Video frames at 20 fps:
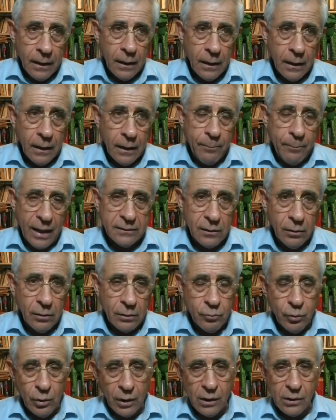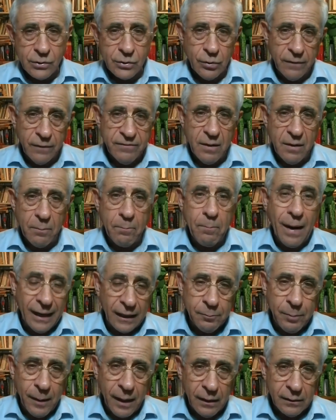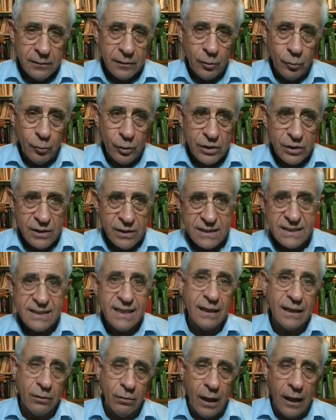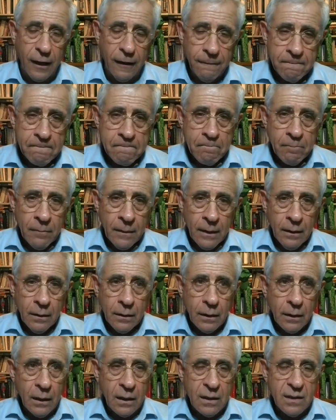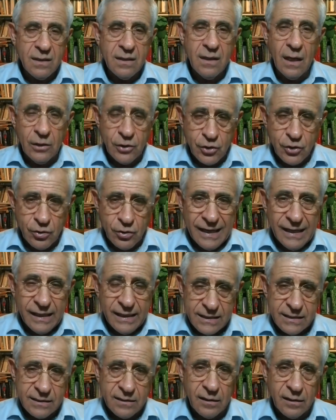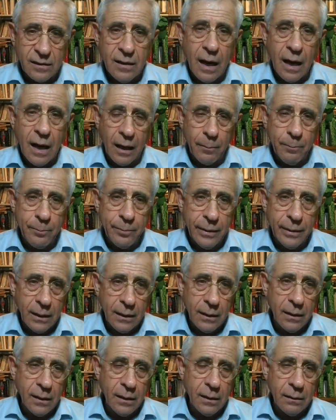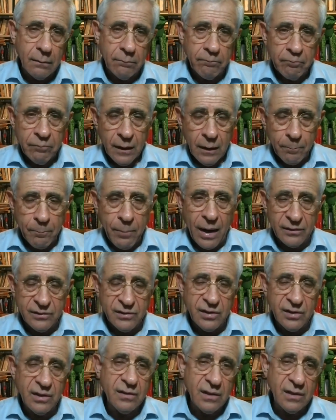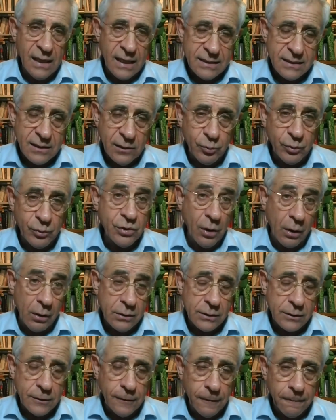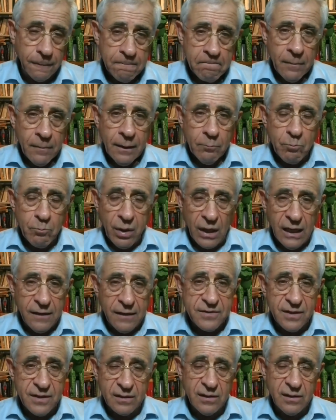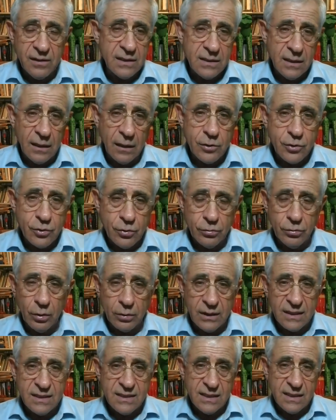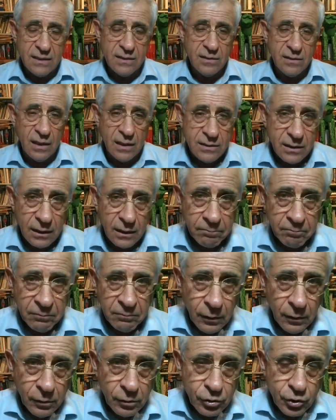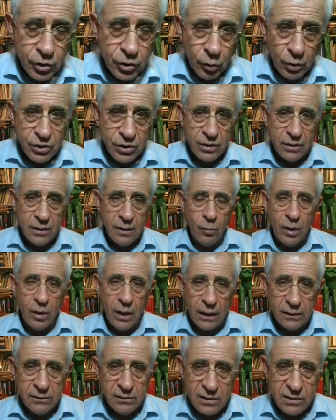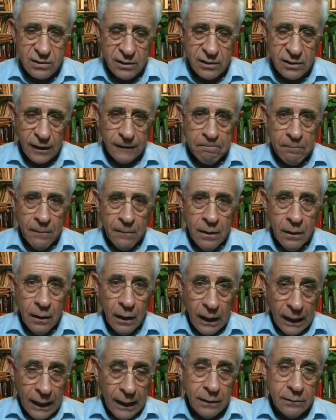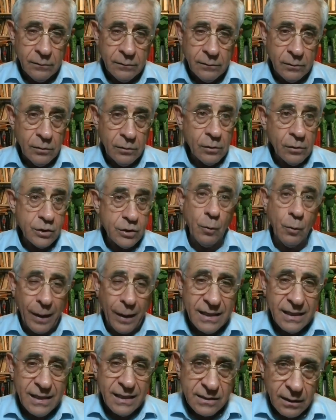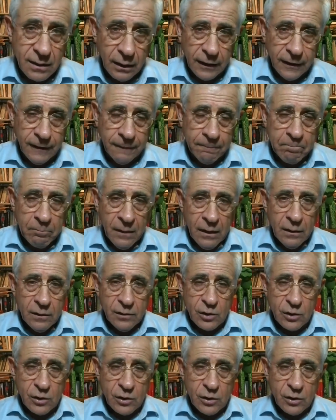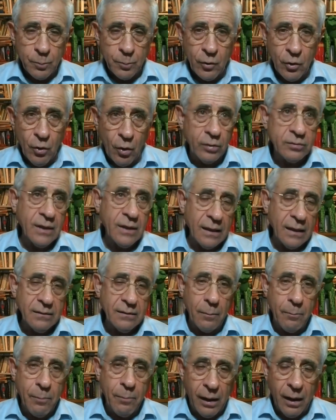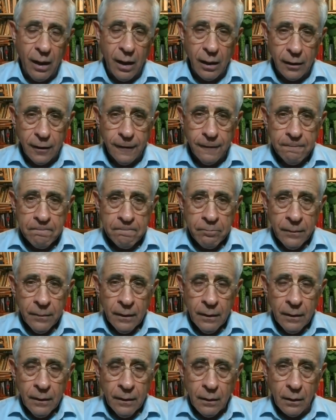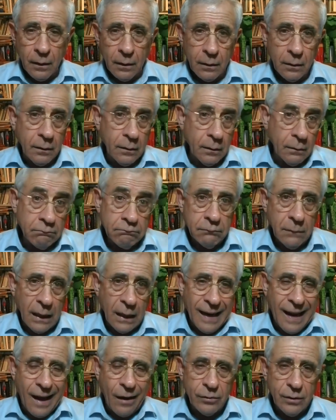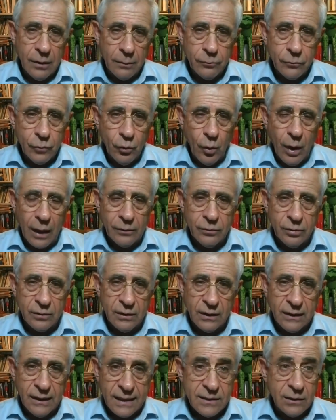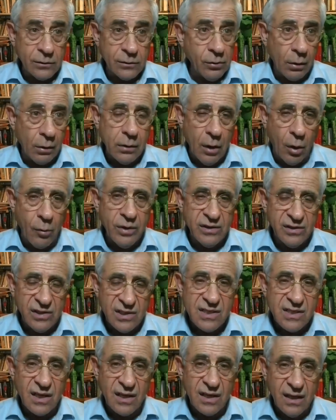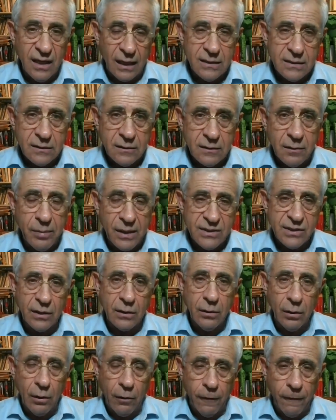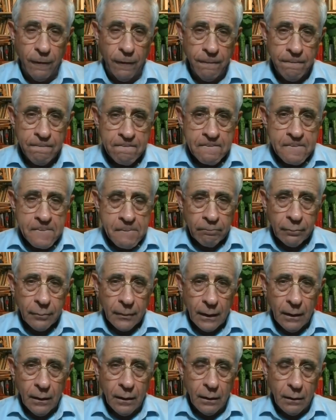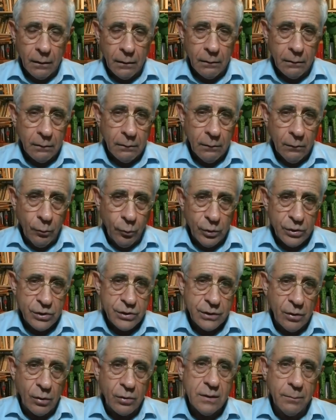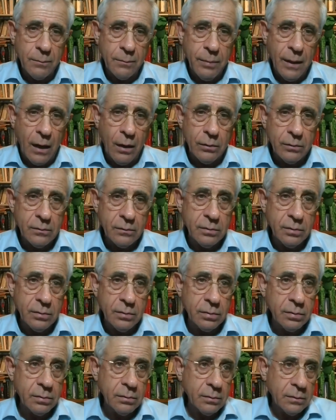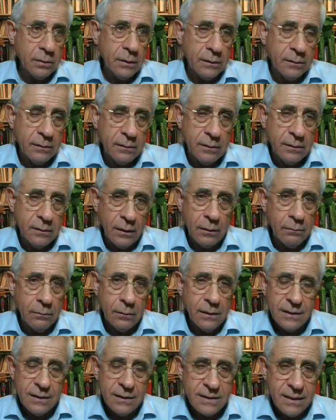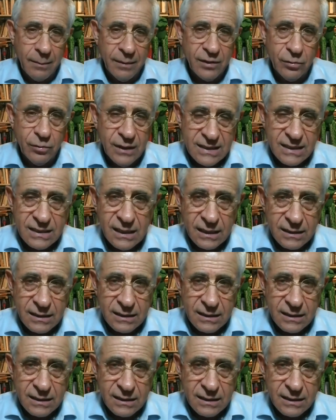party. We also have the Balad Party, which the secular and nationalistic Arab party in the Knesset, which also believes that Israel should not exist as a Jewish and democratic state. And surprisingly, the Supreme Court under Barak allowed them to run to the Knesset, although it is against the basic law, which talks about that somebody who doesn't